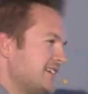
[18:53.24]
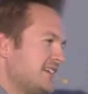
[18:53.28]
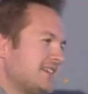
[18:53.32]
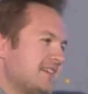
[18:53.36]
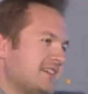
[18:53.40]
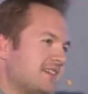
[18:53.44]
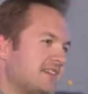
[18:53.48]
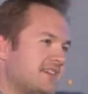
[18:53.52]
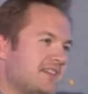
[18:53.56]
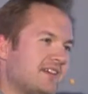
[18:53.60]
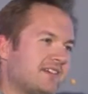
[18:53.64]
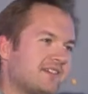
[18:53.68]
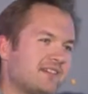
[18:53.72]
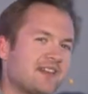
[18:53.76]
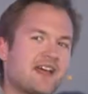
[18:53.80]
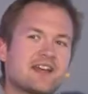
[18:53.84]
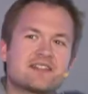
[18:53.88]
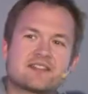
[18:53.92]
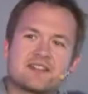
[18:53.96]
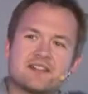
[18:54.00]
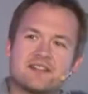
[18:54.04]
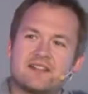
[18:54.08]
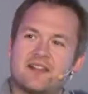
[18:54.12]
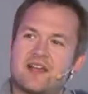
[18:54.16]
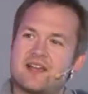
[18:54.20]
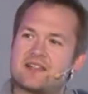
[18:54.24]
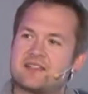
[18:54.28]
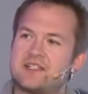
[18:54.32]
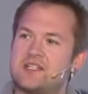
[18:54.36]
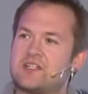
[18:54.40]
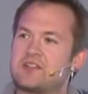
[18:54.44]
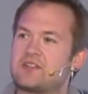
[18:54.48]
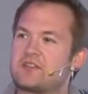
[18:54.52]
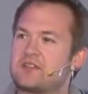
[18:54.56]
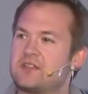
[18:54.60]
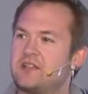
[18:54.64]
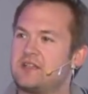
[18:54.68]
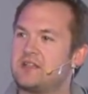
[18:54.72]
they're less and less
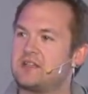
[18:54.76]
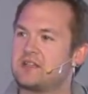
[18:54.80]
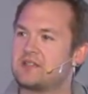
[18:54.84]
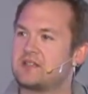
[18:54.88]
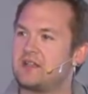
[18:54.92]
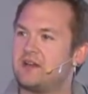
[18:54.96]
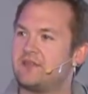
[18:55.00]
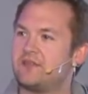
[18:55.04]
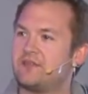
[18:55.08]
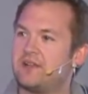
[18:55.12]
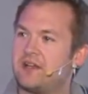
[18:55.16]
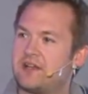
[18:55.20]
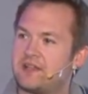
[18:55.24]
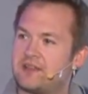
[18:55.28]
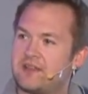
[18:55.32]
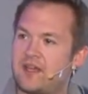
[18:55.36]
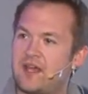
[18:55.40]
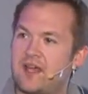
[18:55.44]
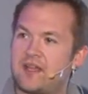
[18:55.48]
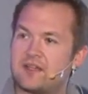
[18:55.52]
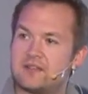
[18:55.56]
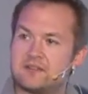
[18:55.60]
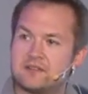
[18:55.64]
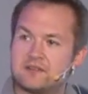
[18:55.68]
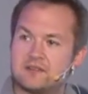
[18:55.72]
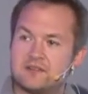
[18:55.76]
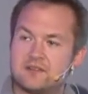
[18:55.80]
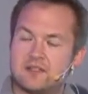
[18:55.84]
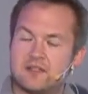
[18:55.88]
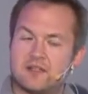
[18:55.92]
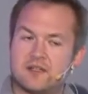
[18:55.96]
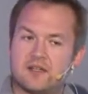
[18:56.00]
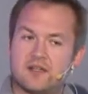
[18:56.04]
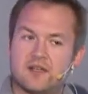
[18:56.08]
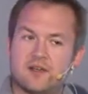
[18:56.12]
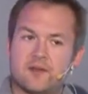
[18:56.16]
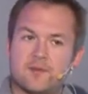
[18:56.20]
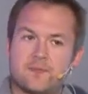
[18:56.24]
interested in stuff like that.
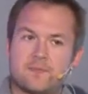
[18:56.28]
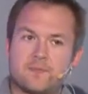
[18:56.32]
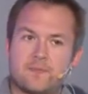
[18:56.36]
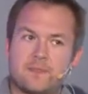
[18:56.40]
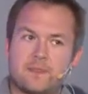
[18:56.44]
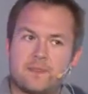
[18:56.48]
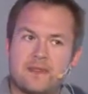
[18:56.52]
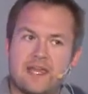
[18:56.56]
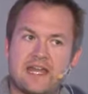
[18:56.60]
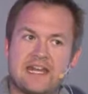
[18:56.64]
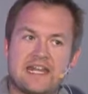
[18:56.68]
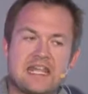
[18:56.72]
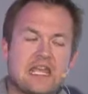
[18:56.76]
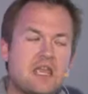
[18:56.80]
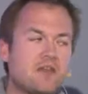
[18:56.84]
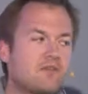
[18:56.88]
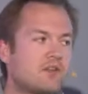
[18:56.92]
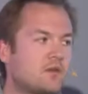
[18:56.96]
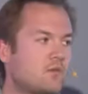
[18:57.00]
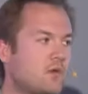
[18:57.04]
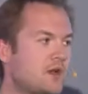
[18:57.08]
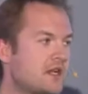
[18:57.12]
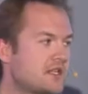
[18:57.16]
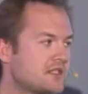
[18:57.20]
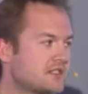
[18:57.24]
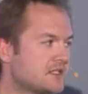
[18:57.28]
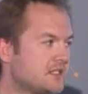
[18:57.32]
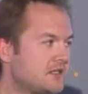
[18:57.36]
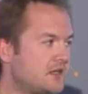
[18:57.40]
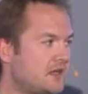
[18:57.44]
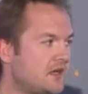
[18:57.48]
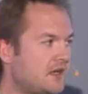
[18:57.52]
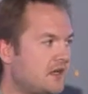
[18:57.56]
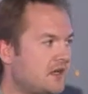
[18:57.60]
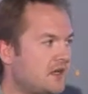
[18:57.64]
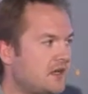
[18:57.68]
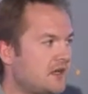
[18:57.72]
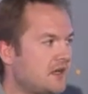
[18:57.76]
Um, and even when it's a,
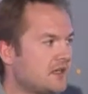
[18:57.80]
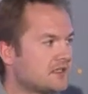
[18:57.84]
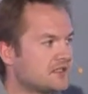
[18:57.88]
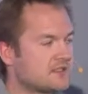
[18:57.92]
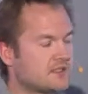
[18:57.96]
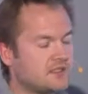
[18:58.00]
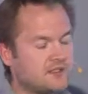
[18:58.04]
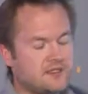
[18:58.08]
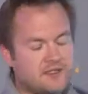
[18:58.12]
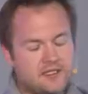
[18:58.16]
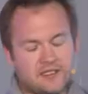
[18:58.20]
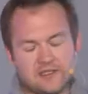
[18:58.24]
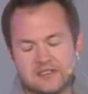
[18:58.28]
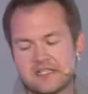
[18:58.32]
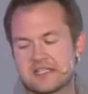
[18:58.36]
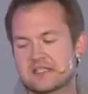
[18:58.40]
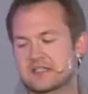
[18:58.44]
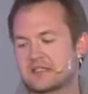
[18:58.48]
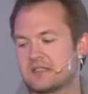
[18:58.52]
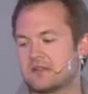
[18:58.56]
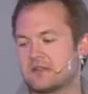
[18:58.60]
a, a, list of